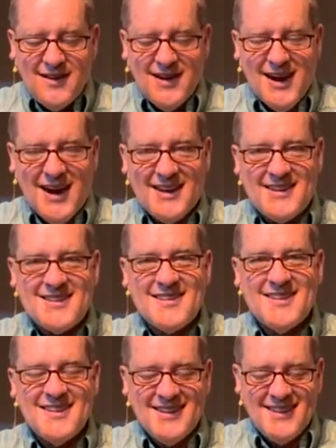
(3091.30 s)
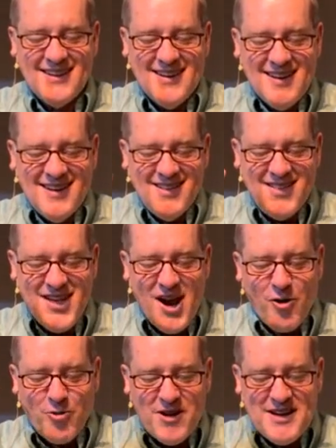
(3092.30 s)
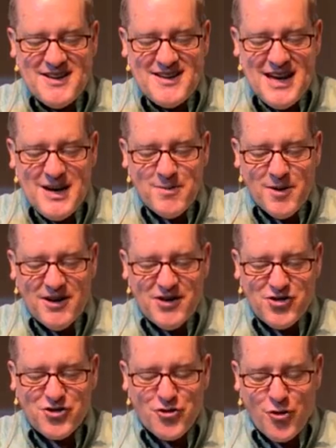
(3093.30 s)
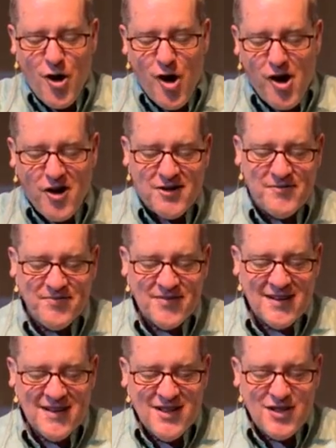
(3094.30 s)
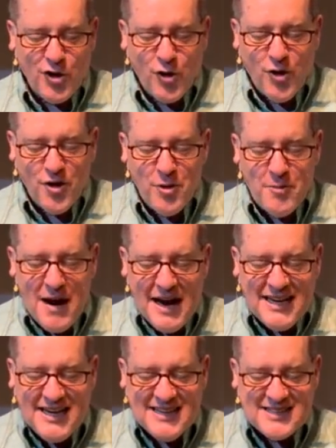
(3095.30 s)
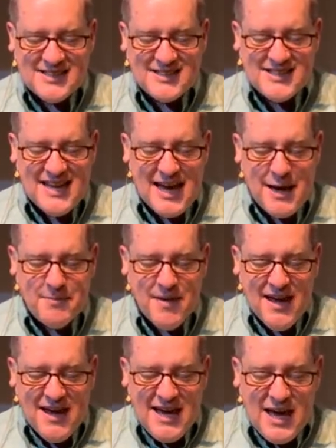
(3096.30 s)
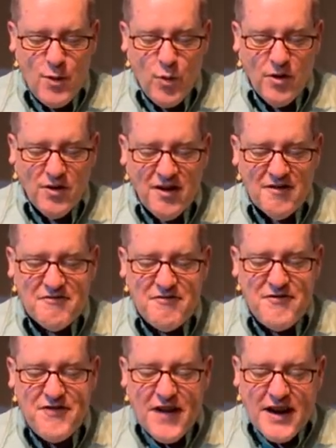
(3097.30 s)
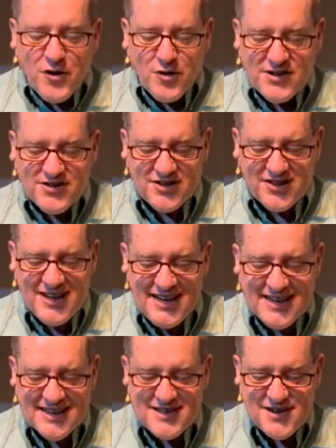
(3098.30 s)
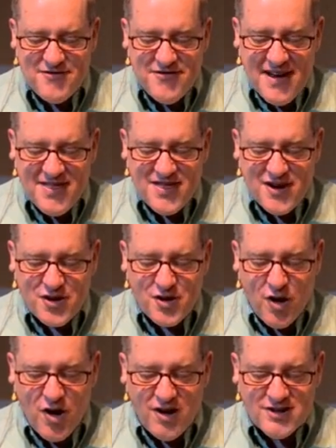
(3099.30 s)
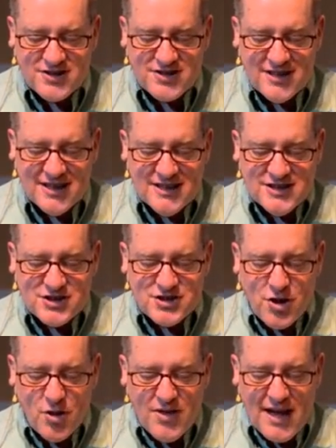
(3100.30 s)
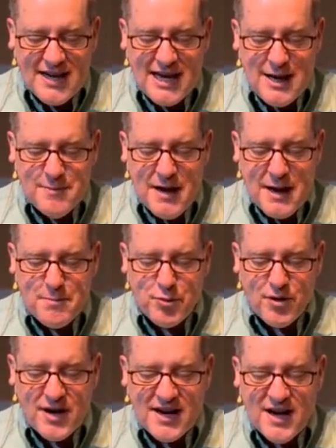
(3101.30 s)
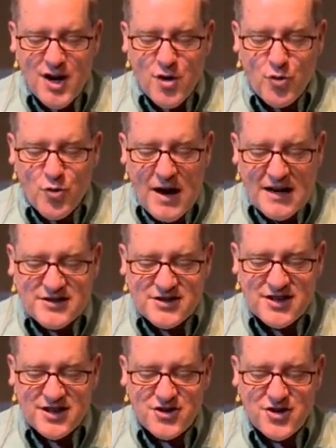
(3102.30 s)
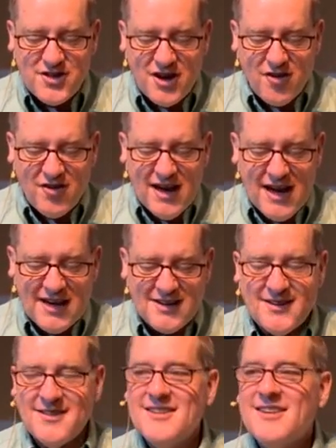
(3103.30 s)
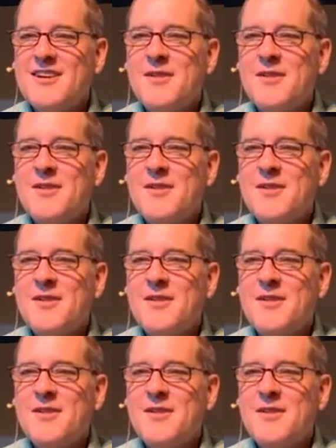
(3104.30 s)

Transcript: Yet their Redeemer is strong. The Lord Almighty is his name. He will vigorously defend their cause so that he may bring rest to their land.